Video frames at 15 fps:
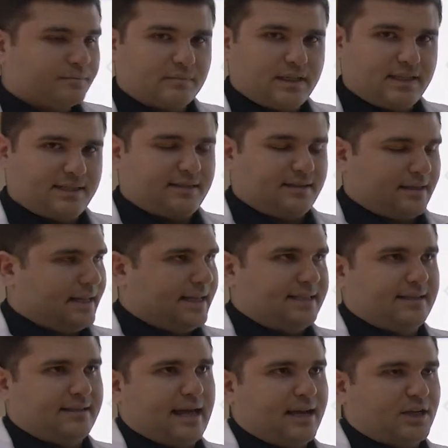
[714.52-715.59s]
Is
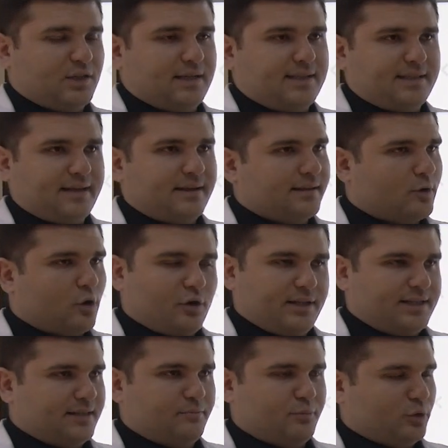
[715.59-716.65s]
it actually singular or
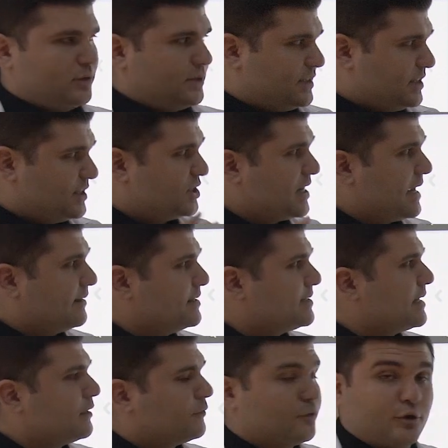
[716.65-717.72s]
is it plural? Just check
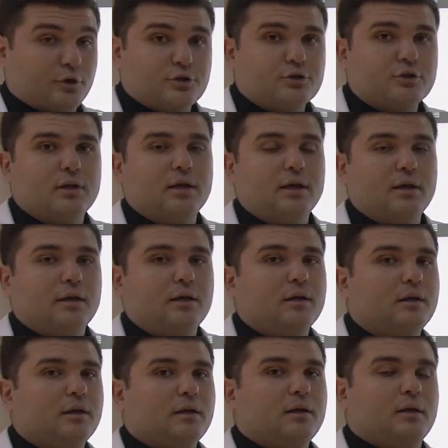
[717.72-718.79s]
this out first.
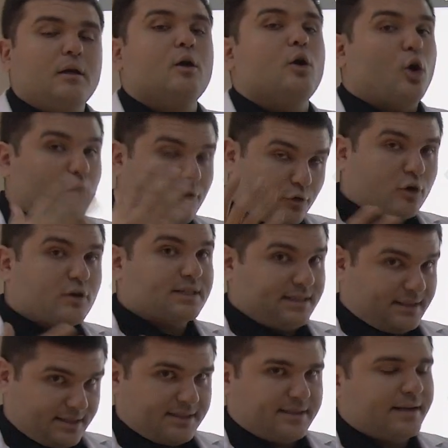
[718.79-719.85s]
Of course,
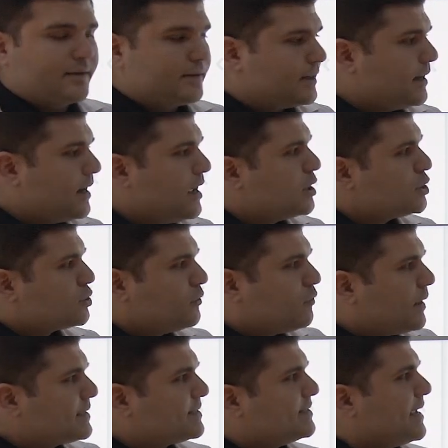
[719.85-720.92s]
is it singular? So
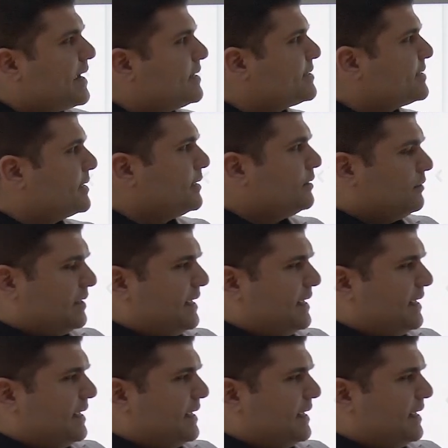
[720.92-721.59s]
what's the answer?